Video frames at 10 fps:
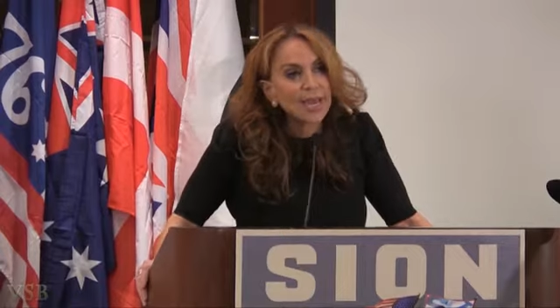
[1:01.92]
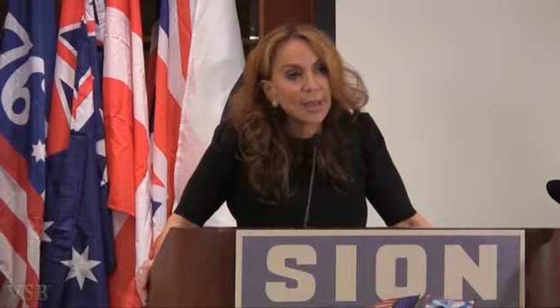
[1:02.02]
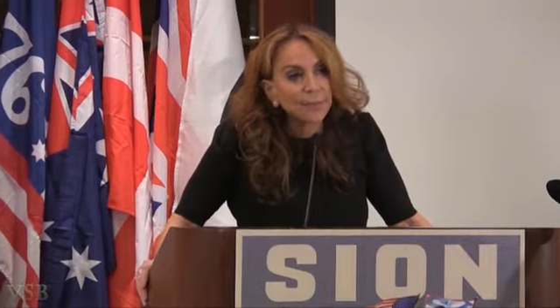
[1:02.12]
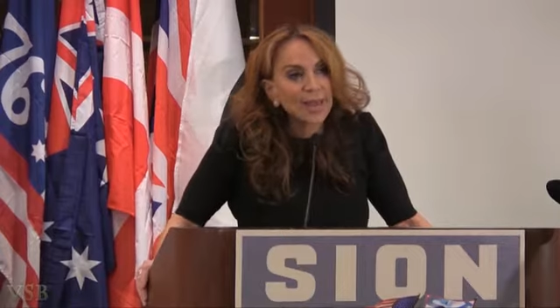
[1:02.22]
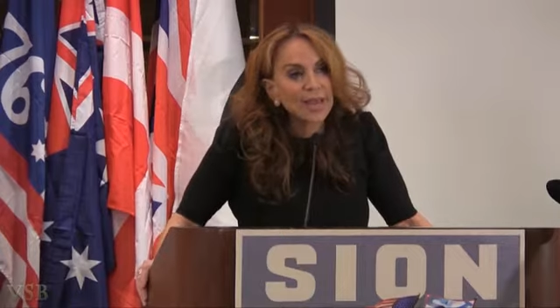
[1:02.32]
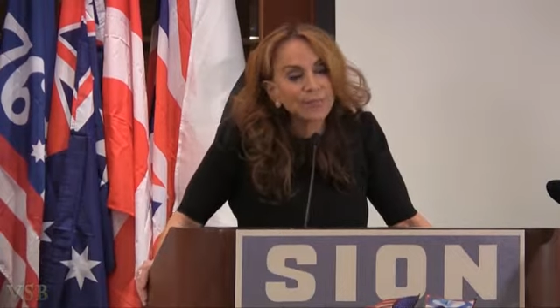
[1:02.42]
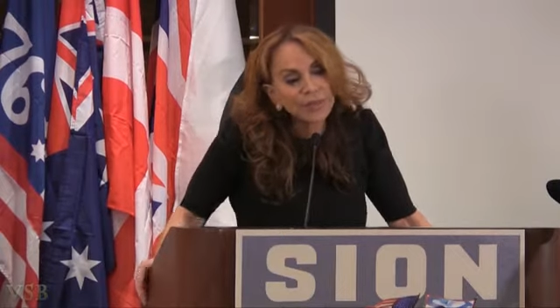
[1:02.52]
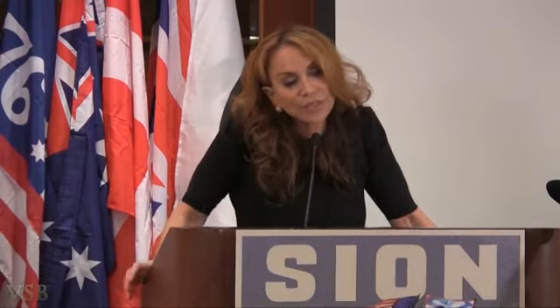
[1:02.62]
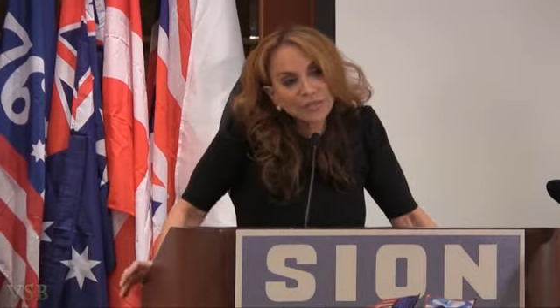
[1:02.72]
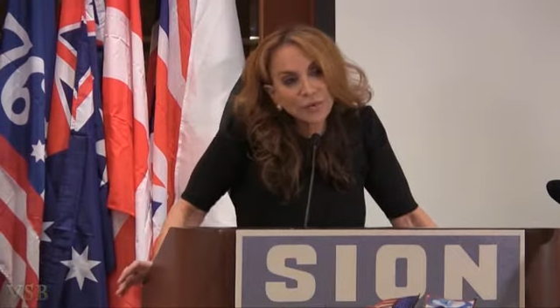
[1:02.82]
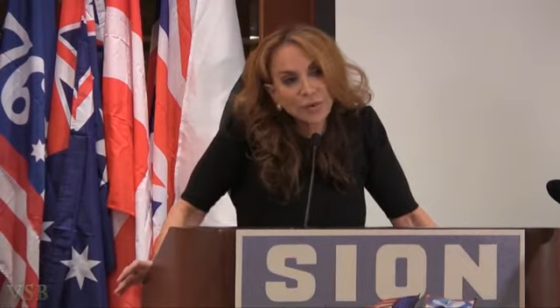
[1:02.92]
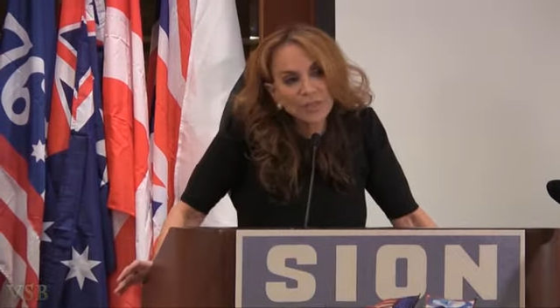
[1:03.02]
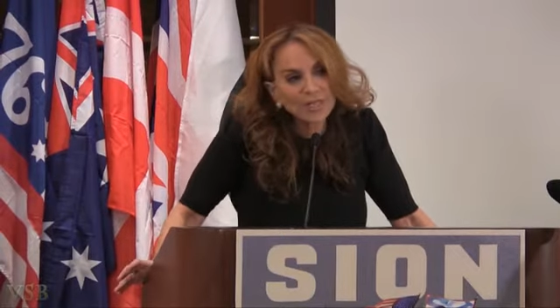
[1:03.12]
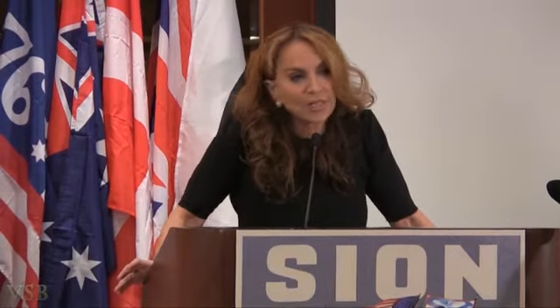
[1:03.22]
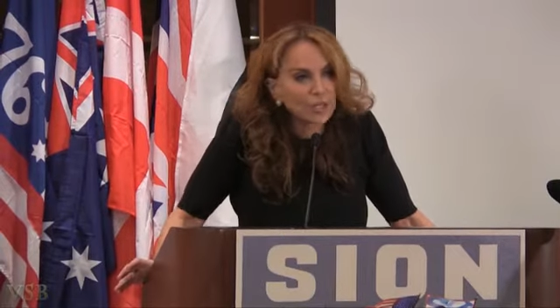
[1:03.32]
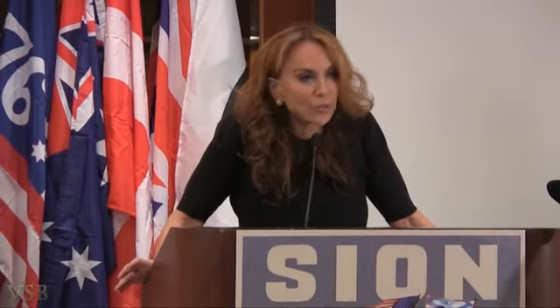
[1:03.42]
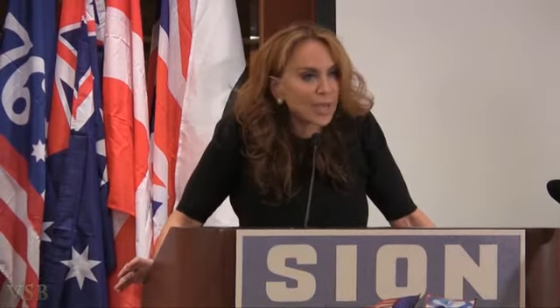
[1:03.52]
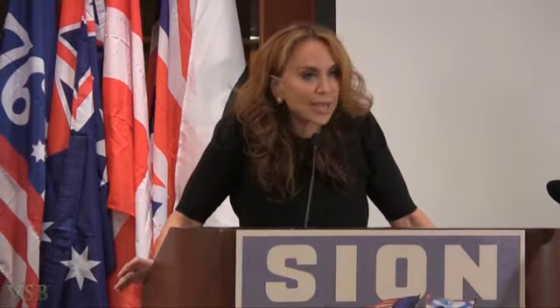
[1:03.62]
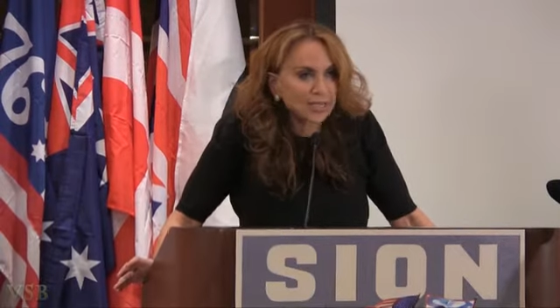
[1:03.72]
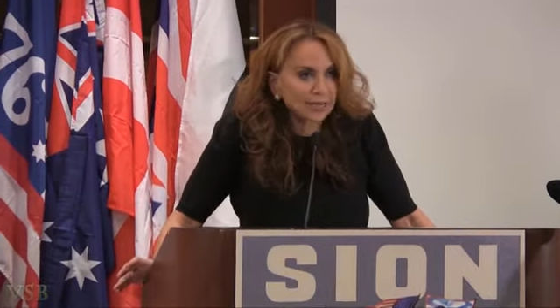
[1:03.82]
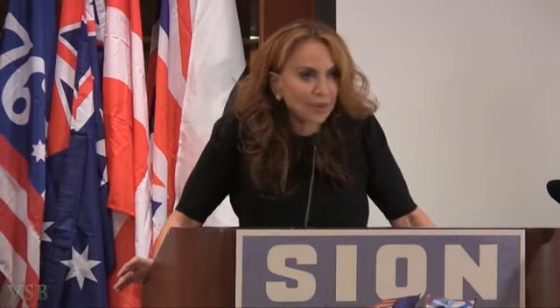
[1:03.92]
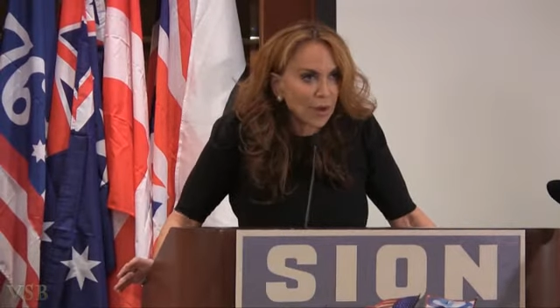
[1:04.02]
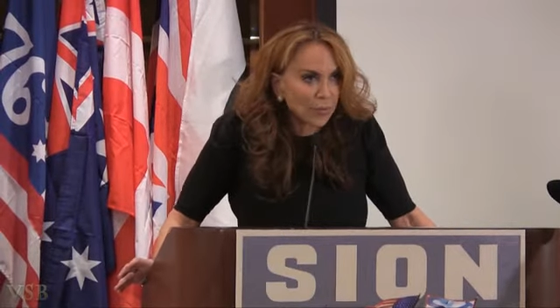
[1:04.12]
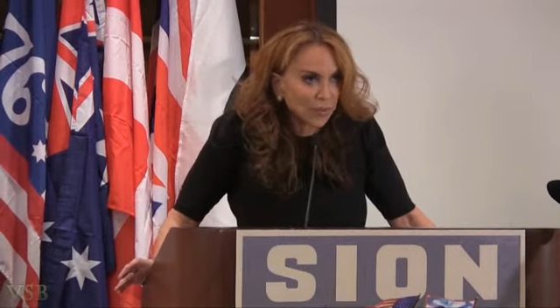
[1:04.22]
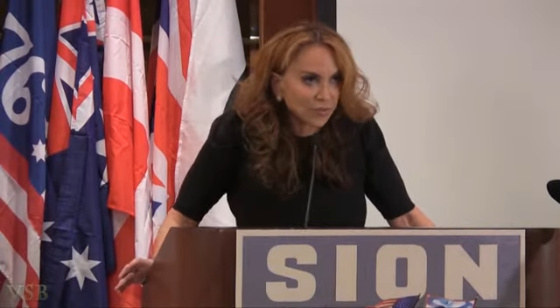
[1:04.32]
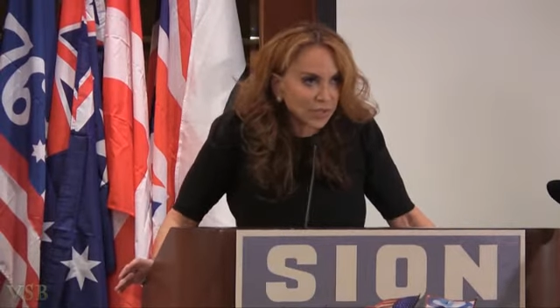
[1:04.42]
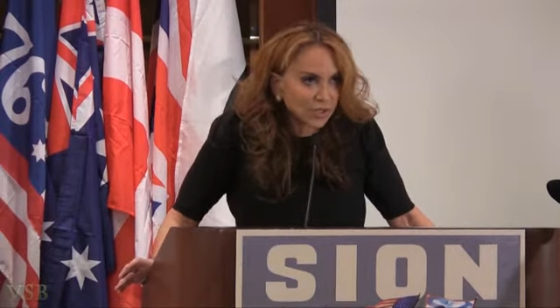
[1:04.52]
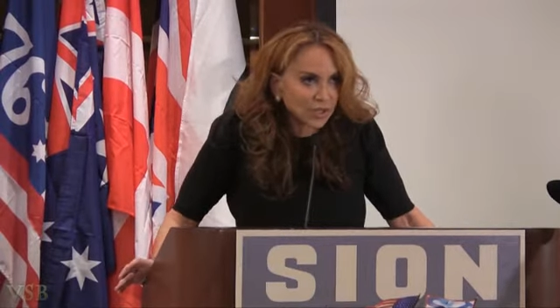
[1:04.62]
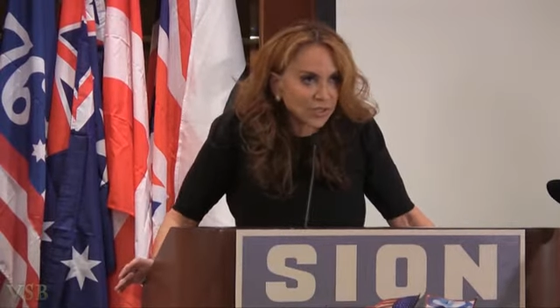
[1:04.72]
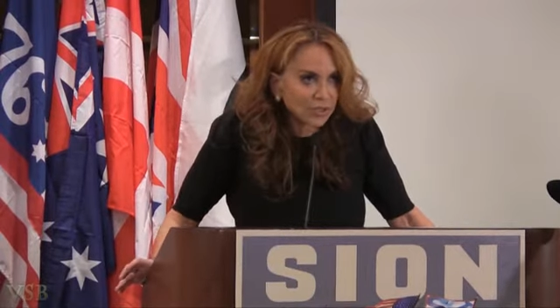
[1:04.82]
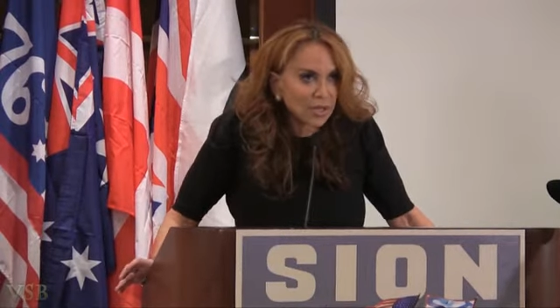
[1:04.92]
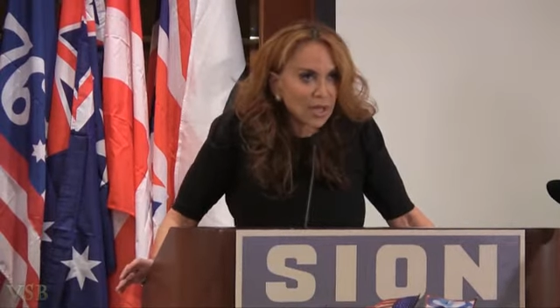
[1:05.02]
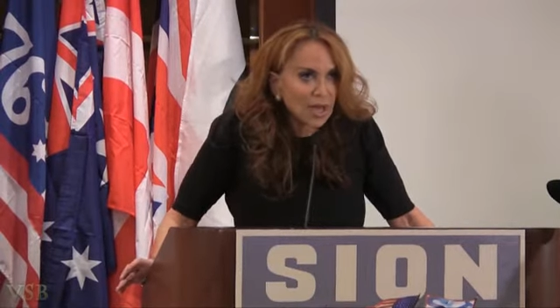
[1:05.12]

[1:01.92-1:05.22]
campaign, because of course in the UK it's far more vicious.